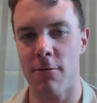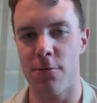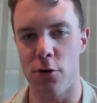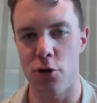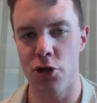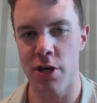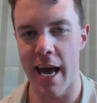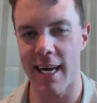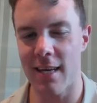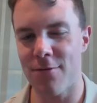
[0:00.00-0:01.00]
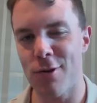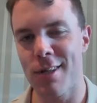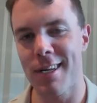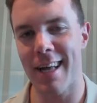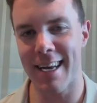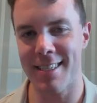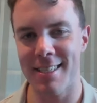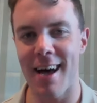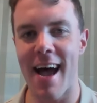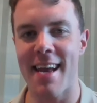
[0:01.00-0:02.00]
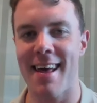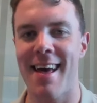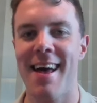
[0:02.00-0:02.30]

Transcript: Fusion and give you a little insight